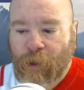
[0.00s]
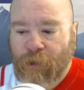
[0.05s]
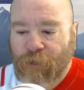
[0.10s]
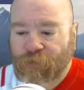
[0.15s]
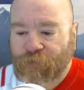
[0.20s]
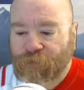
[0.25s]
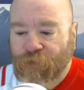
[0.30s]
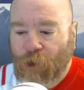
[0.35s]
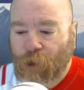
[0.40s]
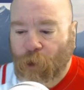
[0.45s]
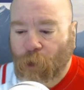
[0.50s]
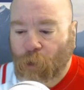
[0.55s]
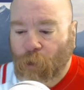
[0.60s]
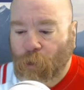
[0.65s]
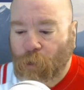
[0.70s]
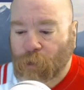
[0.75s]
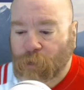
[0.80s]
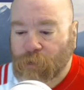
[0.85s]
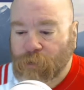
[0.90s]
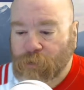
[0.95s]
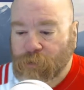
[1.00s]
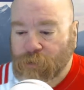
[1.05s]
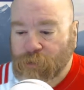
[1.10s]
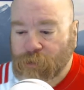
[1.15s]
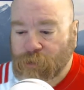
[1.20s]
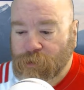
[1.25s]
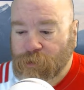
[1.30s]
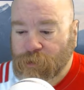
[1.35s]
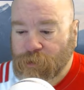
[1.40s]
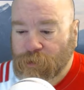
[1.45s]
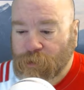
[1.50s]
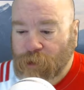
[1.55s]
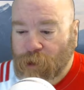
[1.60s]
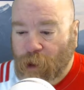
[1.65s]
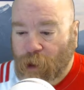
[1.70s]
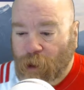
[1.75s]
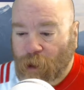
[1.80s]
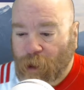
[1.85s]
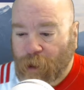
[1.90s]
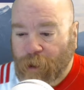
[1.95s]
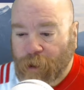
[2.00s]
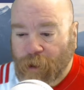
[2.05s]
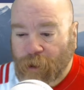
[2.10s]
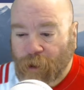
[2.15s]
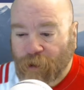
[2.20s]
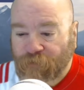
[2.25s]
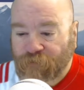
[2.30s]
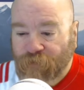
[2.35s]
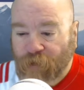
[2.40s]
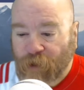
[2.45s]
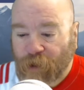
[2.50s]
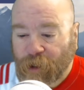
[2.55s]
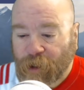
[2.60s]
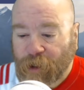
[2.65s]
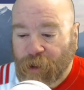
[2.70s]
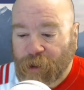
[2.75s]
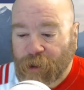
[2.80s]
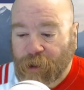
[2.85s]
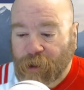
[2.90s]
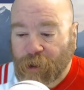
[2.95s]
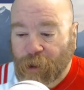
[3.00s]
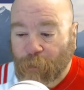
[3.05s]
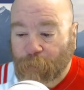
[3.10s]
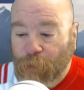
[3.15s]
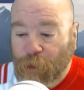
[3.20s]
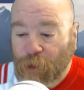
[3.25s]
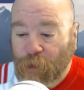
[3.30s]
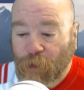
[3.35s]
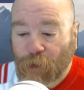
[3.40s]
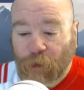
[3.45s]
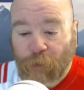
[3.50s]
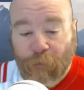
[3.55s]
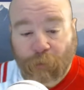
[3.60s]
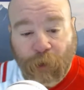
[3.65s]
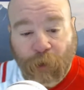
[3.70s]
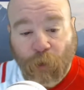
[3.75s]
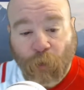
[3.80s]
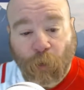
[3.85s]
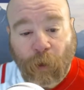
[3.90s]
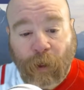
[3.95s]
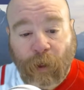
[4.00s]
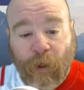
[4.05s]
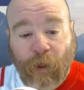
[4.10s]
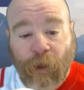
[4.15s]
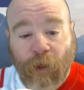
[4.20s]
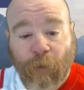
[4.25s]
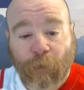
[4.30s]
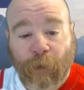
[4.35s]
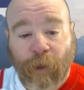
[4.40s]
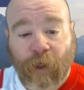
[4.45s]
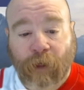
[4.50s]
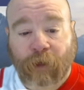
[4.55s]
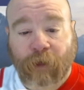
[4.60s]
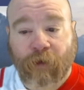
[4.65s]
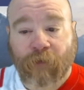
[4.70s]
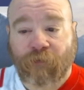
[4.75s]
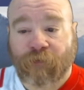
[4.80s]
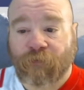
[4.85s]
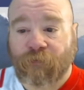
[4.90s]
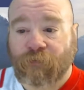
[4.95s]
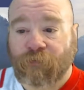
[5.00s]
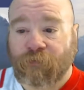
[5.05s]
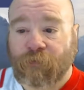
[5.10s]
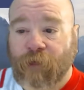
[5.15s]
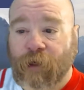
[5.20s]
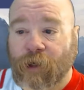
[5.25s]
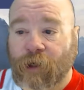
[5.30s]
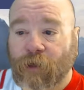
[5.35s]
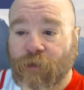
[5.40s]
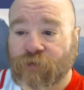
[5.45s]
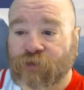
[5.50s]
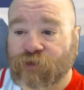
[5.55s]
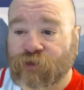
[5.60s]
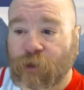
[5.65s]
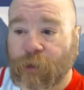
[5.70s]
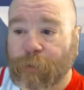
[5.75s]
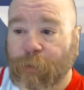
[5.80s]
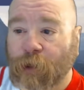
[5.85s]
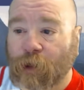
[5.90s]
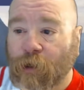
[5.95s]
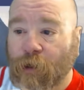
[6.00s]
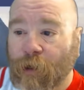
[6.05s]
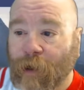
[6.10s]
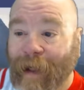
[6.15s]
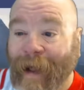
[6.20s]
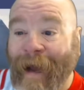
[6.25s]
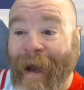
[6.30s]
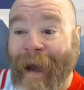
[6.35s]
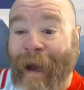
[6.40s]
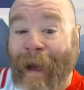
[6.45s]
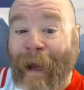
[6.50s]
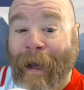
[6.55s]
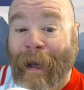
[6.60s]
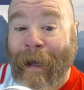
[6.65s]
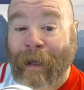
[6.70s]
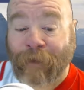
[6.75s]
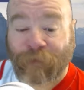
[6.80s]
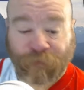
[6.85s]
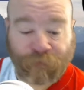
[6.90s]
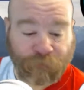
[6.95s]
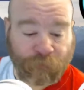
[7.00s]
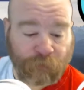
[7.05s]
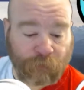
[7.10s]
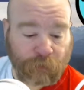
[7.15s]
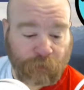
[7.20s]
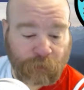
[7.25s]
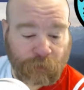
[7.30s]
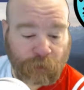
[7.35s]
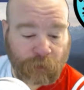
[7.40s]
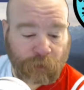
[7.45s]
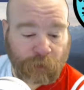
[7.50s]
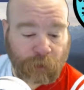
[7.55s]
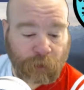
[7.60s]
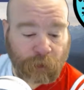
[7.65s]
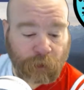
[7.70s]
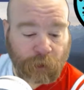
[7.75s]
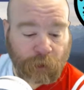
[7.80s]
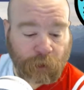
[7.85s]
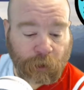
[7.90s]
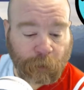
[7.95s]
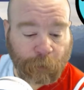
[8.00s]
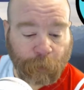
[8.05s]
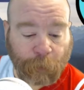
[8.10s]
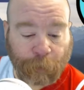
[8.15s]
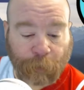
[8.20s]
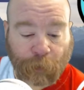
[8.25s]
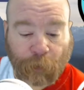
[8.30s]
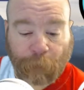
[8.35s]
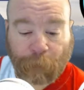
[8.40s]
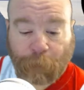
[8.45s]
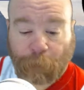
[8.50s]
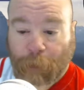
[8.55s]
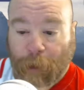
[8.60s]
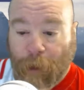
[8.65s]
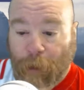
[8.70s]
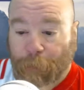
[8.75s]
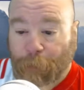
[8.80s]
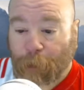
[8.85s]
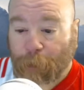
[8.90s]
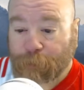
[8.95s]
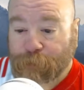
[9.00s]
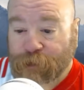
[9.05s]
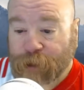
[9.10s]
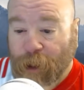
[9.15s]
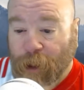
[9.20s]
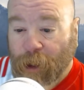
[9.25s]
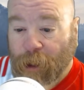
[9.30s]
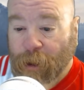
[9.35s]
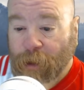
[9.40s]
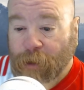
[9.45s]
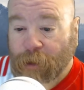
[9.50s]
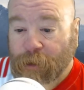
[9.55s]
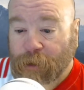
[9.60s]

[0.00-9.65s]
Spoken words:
So, all right, unless I get any, I'm gonna wait a little bit because StreamYard lags. Let me pull up the pop-up chat.